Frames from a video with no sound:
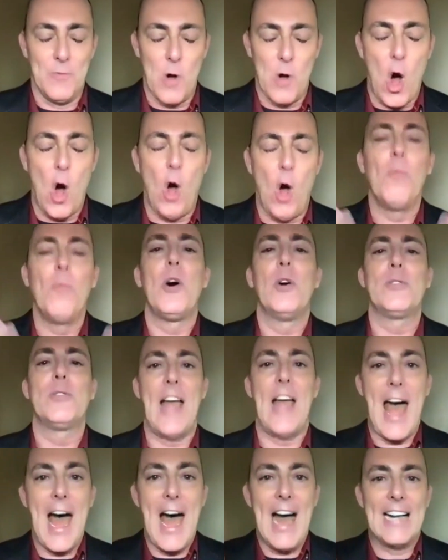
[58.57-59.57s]
almost
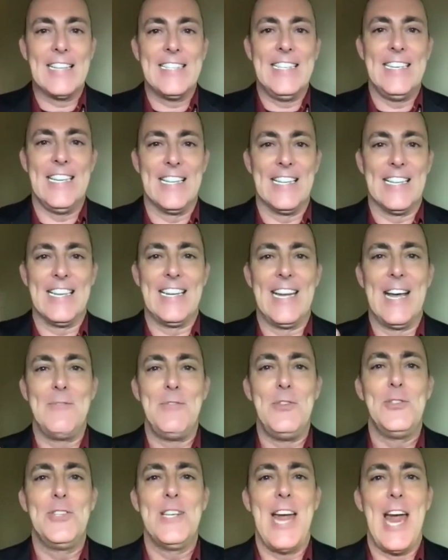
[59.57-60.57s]
accidentally, I'm
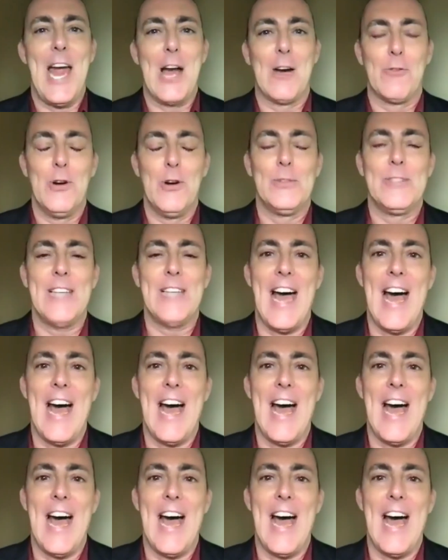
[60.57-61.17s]
using air quotes,